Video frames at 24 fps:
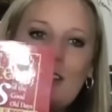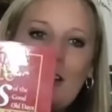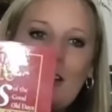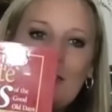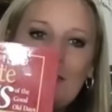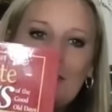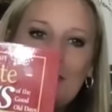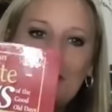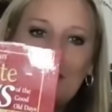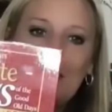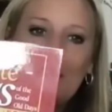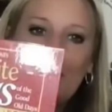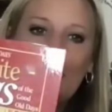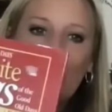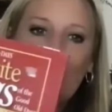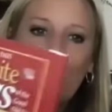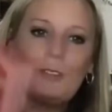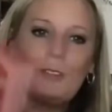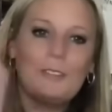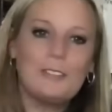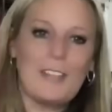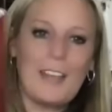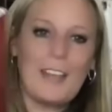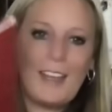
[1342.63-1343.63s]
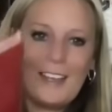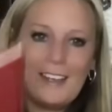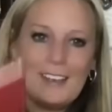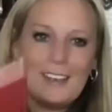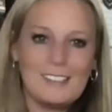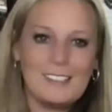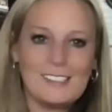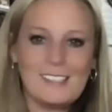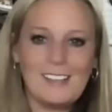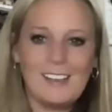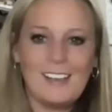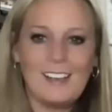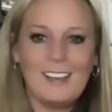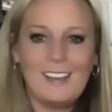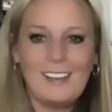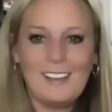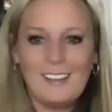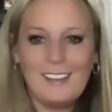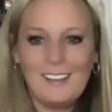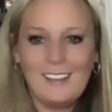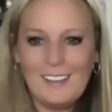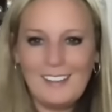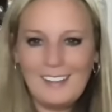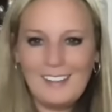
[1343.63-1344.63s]
of the good old days.
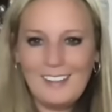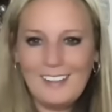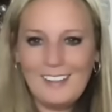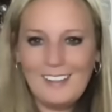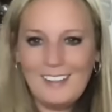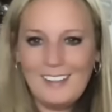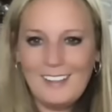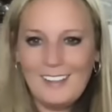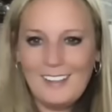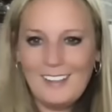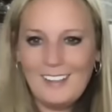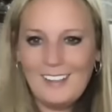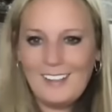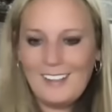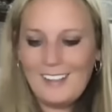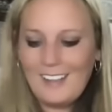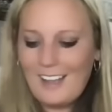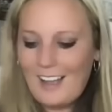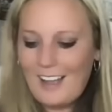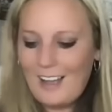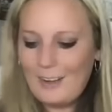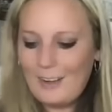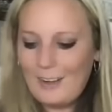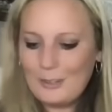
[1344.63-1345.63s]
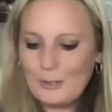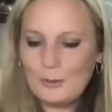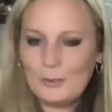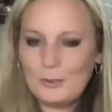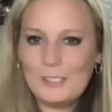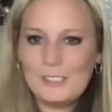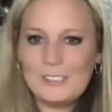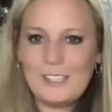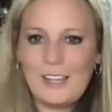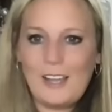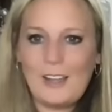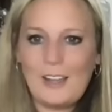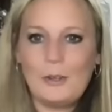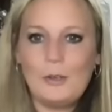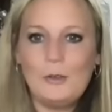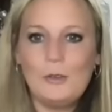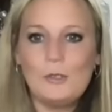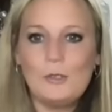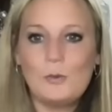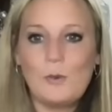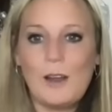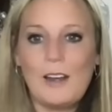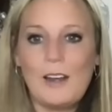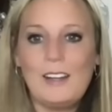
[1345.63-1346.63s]
How cool is that? Whose
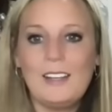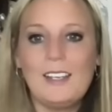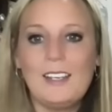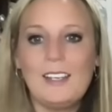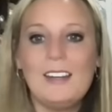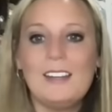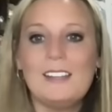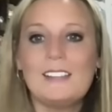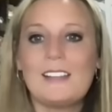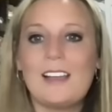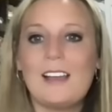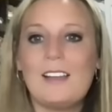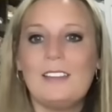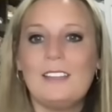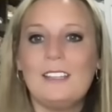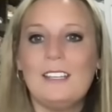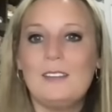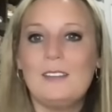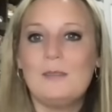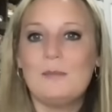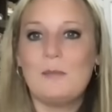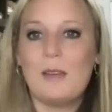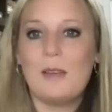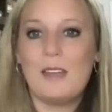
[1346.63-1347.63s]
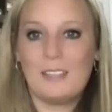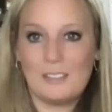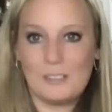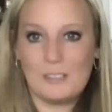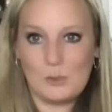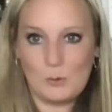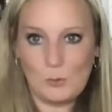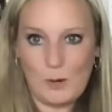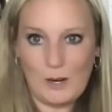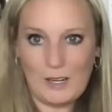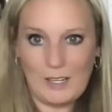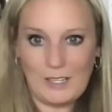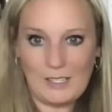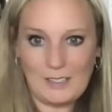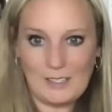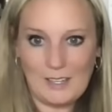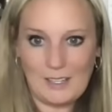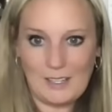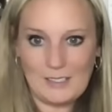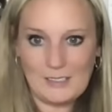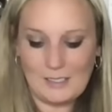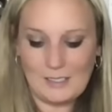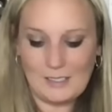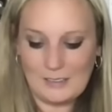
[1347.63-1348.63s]
wedding? It is Ellie and Megan's wedding
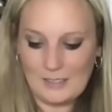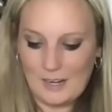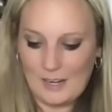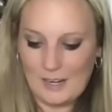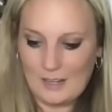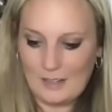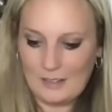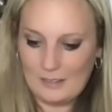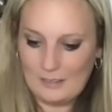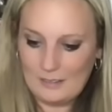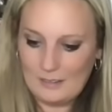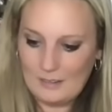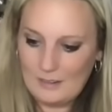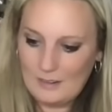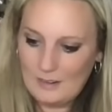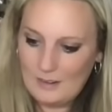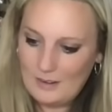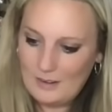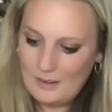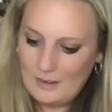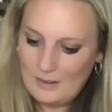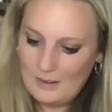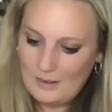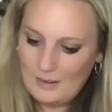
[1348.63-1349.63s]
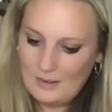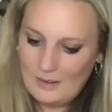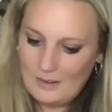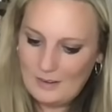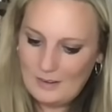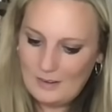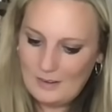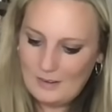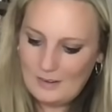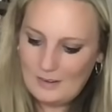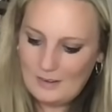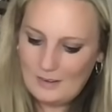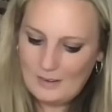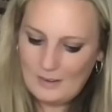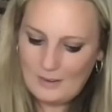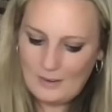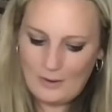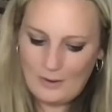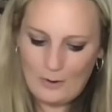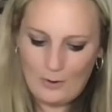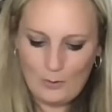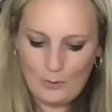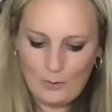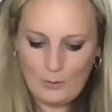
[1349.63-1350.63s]
next Sunday.
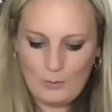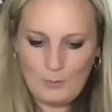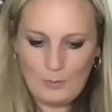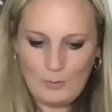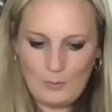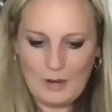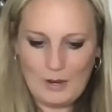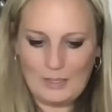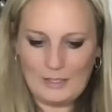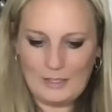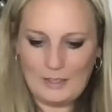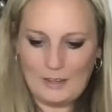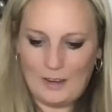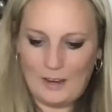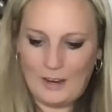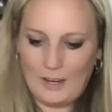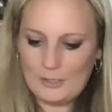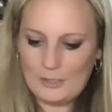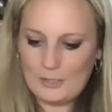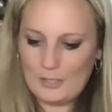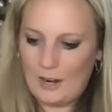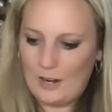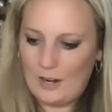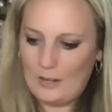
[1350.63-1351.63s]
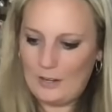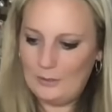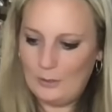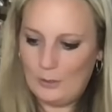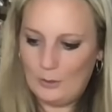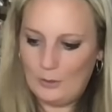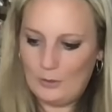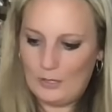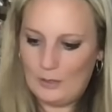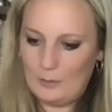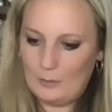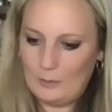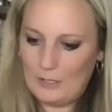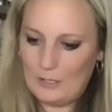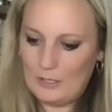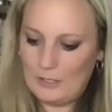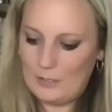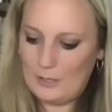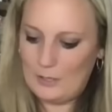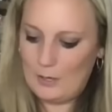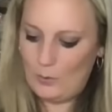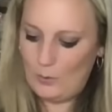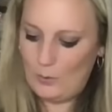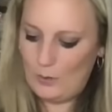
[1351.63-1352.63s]
Oh my gosh. I don't know that I'm going to
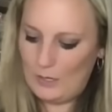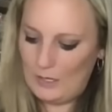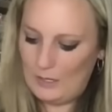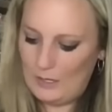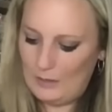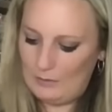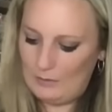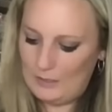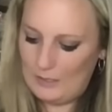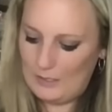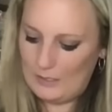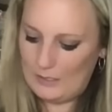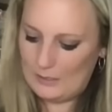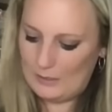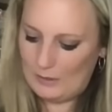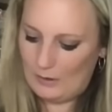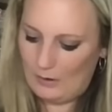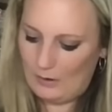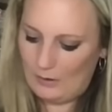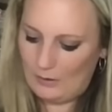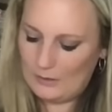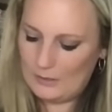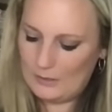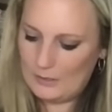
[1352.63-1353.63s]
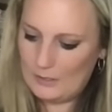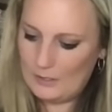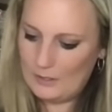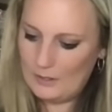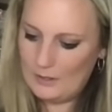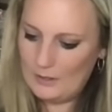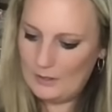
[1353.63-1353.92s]
know any of these songs.